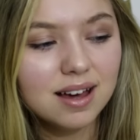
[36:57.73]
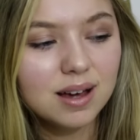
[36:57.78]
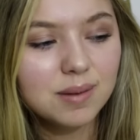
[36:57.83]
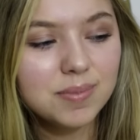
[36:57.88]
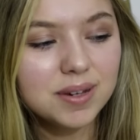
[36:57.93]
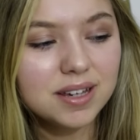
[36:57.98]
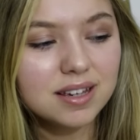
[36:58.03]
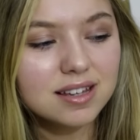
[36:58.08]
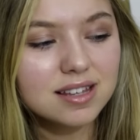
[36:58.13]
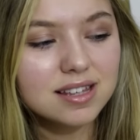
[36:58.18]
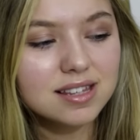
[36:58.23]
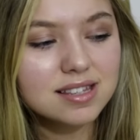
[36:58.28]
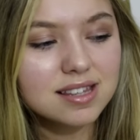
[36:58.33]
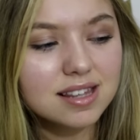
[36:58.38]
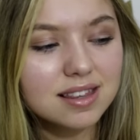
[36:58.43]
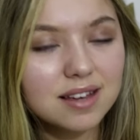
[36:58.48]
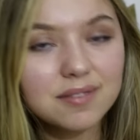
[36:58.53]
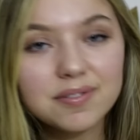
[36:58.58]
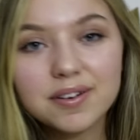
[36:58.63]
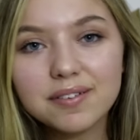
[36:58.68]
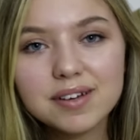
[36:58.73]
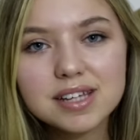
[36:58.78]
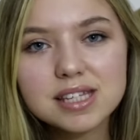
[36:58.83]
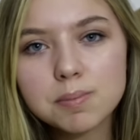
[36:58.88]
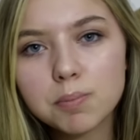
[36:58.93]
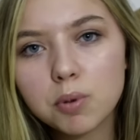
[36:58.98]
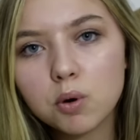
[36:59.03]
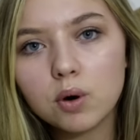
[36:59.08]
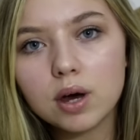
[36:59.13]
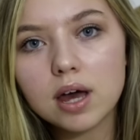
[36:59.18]
because they're very
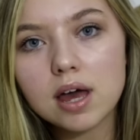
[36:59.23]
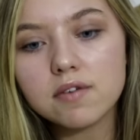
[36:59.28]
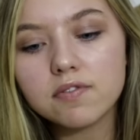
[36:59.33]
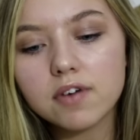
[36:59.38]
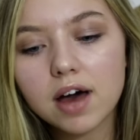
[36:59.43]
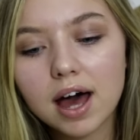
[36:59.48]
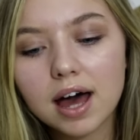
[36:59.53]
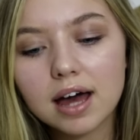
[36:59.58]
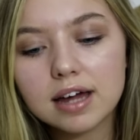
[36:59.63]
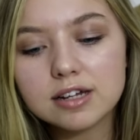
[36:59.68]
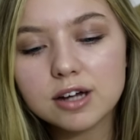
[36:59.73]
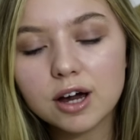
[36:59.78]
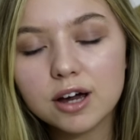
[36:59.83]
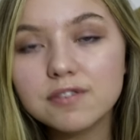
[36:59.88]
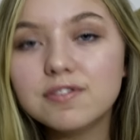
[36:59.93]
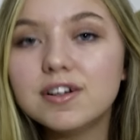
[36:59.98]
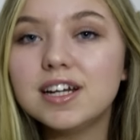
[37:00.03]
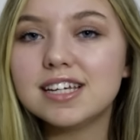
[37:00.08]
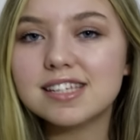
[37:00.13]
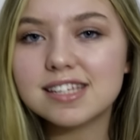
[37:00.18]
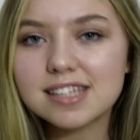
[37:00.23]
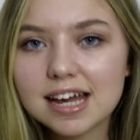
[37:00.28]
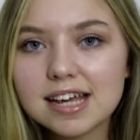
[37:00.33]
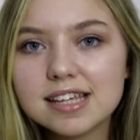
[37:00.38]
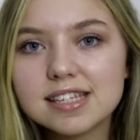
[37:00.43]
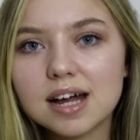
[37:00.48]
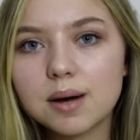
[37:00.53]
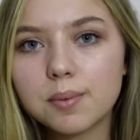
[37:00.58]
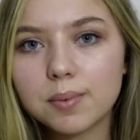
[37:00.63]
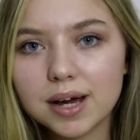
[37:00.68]
supportive, and hopefully it
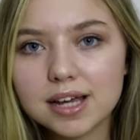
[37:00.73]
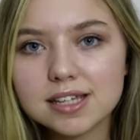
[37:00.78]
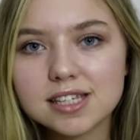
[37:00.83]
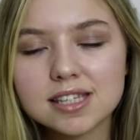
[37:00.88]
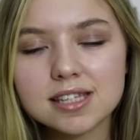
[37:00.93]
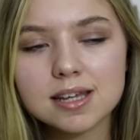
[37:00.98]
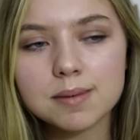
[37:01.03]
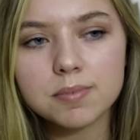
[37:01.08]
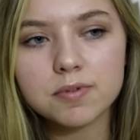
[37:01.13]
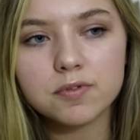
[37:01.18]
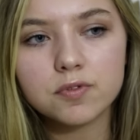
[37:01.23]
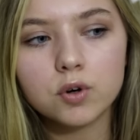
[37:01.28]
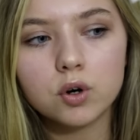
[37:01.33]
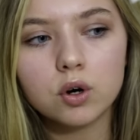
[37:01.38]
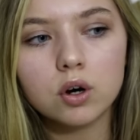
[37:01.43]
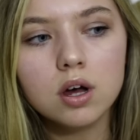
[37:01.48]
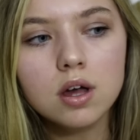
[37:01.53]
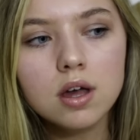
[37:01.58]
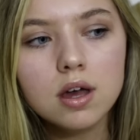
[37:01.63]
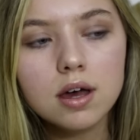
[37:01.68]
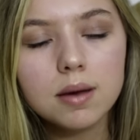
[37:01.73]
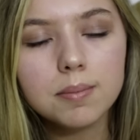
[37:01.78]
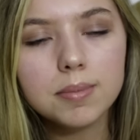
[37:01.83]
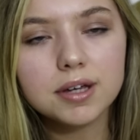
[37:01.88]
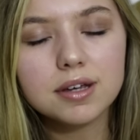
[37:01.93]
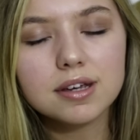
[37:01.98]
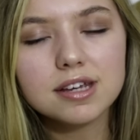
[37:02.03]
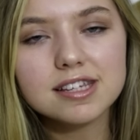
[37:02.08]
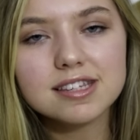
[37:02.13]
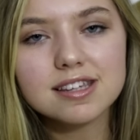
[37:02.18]
stays that way, as I said before,
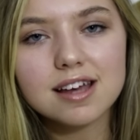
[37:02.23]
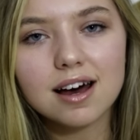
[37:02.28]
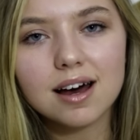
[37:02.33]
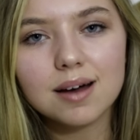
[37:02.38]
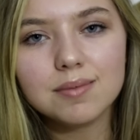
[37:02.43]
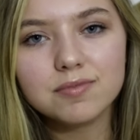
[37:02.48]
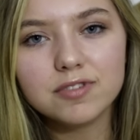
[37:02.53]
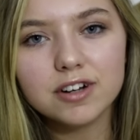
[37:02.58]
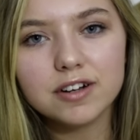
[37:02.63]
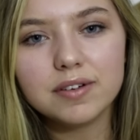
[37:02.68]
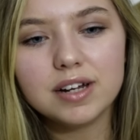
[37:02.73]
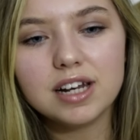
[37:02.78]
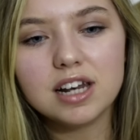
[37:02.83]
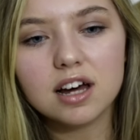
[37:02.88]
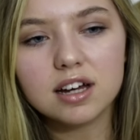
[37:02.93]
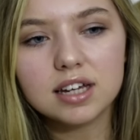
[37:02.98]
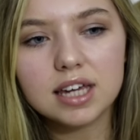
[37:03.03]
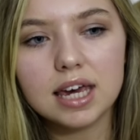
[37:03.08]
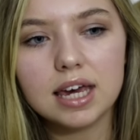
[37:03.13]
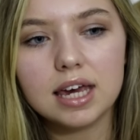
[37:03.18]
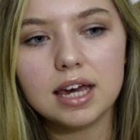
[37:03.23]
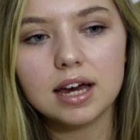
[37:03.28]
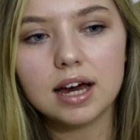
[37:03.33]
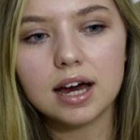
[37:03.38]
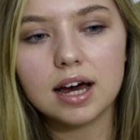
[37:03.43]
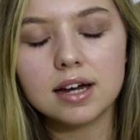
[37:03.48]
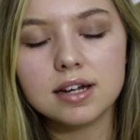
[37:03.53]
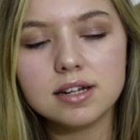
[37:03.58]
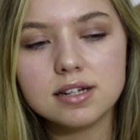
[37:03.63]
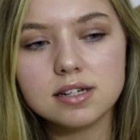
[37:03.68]
because I'm very lucky
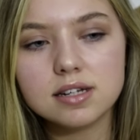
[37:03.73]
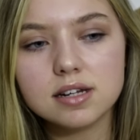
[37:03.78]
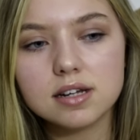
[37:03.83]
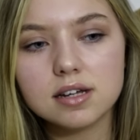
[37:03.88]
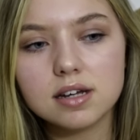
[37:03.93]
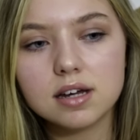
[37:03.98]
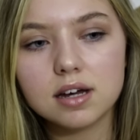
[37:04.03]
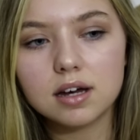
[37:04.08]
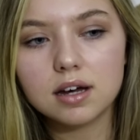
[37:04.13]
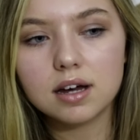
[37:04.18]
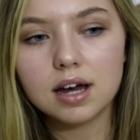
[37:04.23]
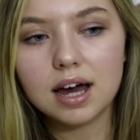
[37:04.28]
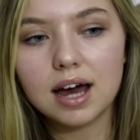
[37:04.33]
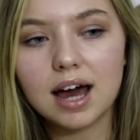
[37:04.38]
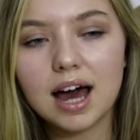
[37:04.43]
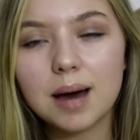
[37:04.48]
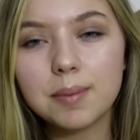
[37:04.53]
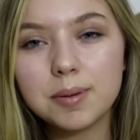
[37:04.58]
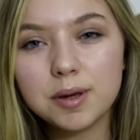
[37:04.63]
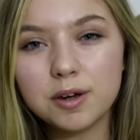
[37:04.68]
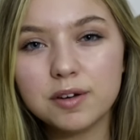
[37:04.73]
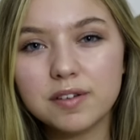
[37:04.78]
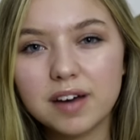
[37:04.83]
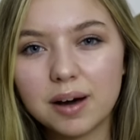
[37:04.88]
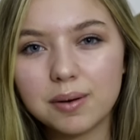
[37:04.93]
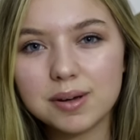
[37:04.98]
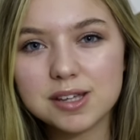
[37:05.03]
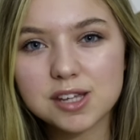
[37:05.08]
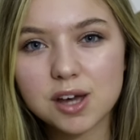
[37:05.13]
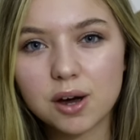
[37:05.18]
and happy with
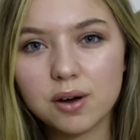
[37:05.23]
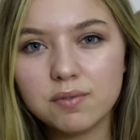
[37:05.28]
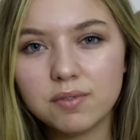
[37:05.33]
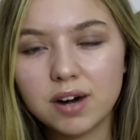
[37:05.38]
how it's going